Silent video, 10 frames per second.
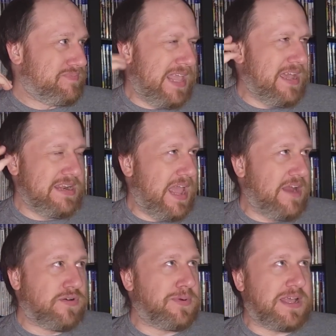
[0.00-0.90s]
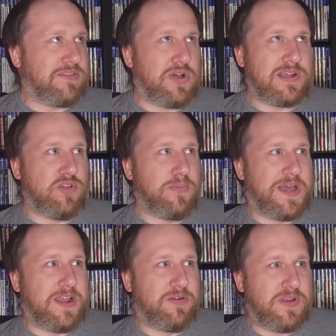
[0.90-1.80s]
And everybody I talked to
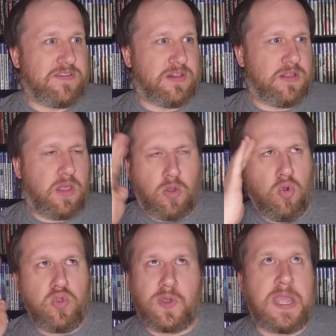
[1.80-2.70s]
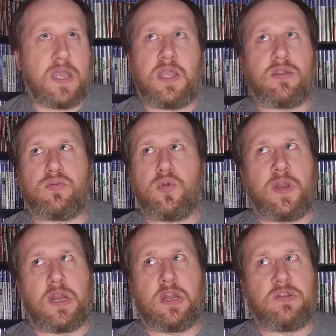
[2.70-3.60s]
about it recently, like, oh, you can't get through
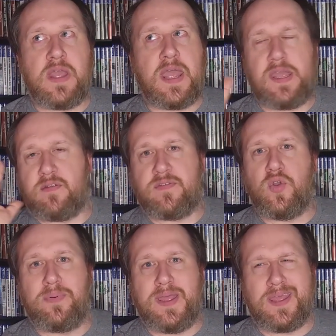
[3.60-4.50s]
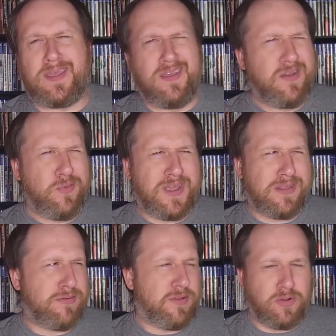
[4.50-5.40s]
it in a day, it's too big. We
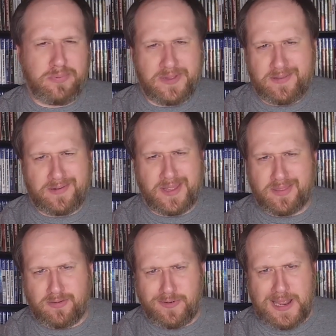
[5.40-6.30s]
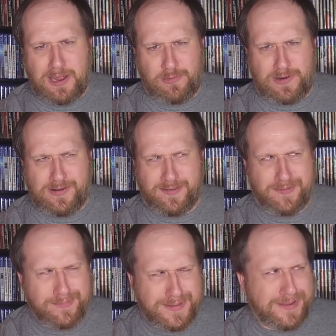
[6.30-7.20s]
got through the whole place in like 3
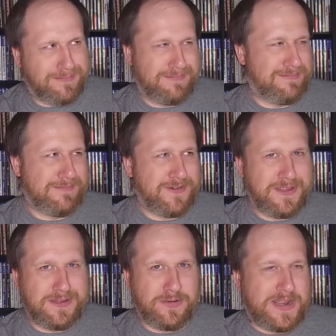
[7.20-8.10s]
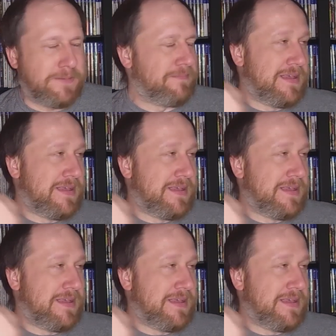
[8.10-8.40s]
hours. Like, what are you doing?